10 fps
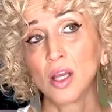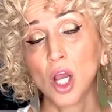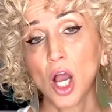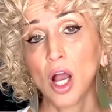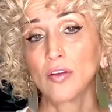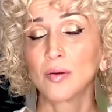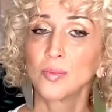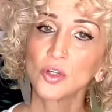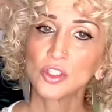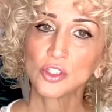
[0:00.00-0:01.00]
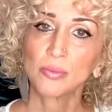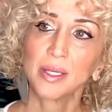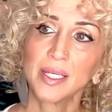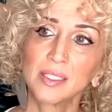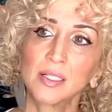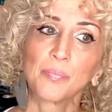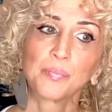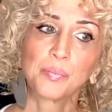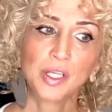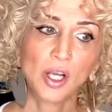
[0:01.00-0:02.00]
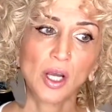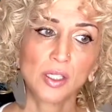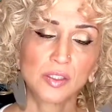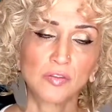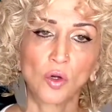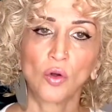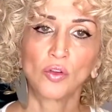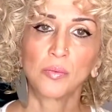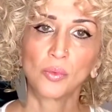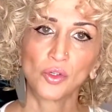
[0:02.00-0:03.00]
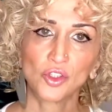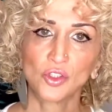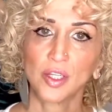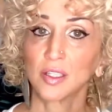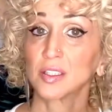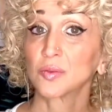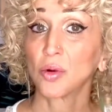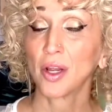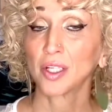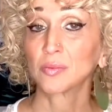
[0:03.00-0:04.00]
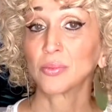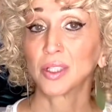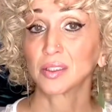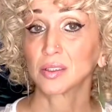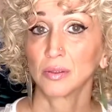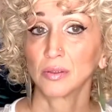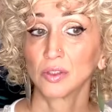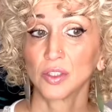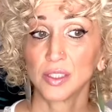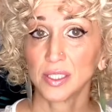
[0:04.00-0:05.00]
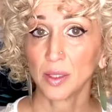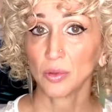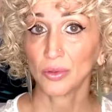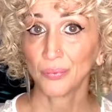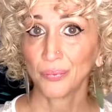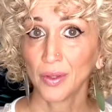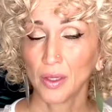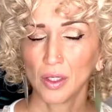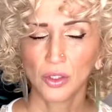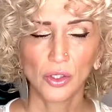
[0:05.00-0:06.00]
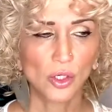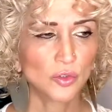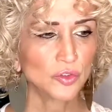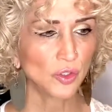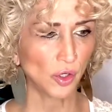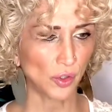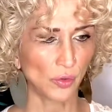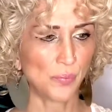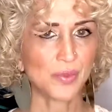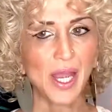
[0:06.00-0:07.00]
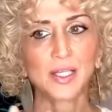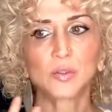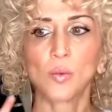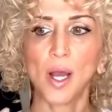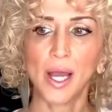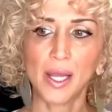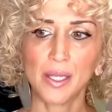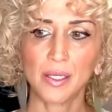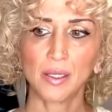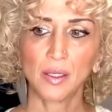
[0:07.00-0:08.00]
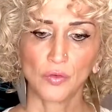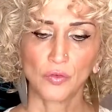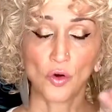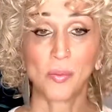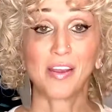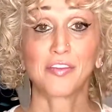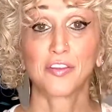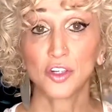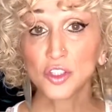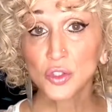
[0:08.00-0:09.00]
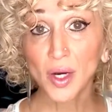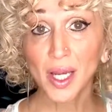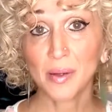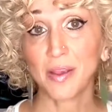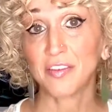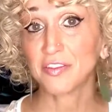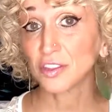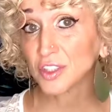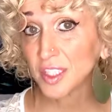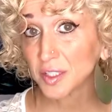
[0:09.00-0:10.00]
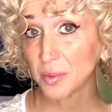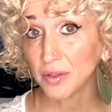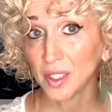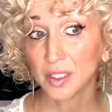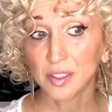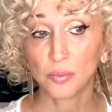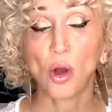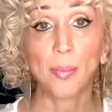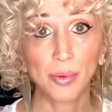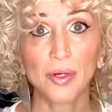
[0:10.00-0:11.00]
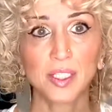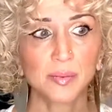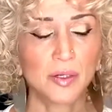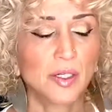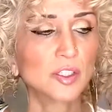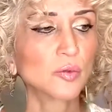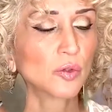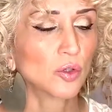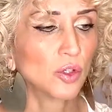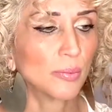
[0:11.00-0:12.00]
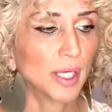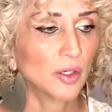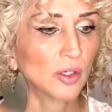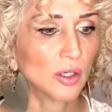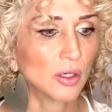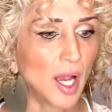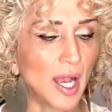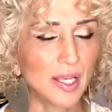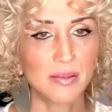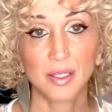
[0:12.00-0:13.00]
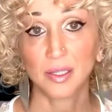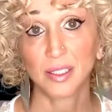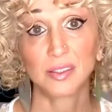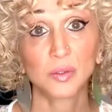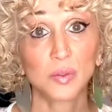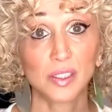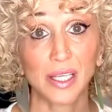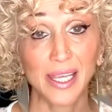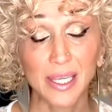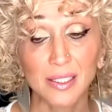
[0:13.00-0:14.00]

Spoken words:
of a moisture base because of all the moisture that this product brings to the table, you know. So that's why for my first try and my first experience, proper experience with Curl Maker, I think that this was a hit.